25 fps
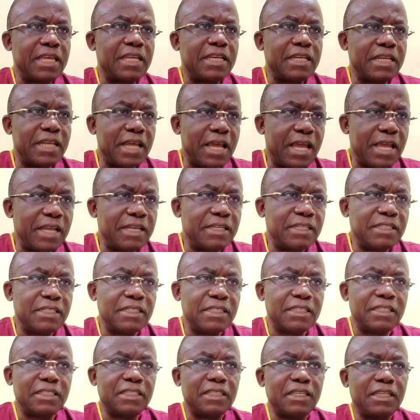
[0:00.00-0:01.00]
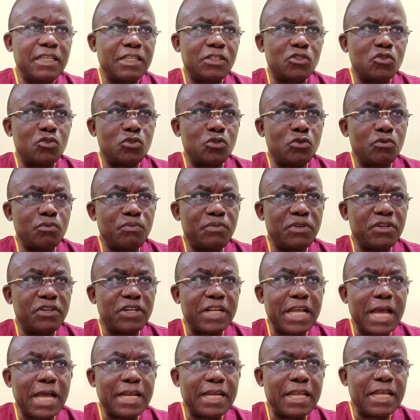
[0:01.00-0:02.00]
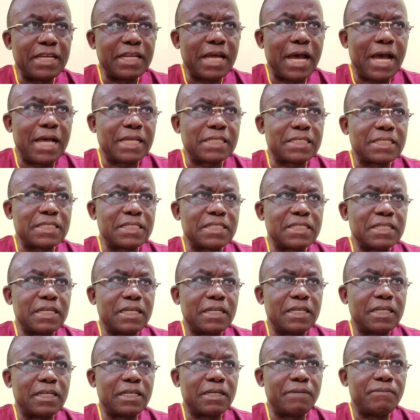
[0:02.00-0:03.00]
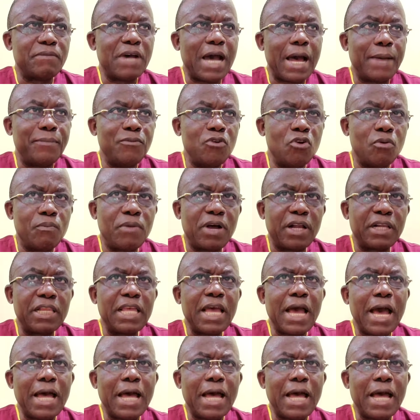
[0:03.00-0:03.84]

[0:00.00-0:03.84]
then it will be regarded as abnormal,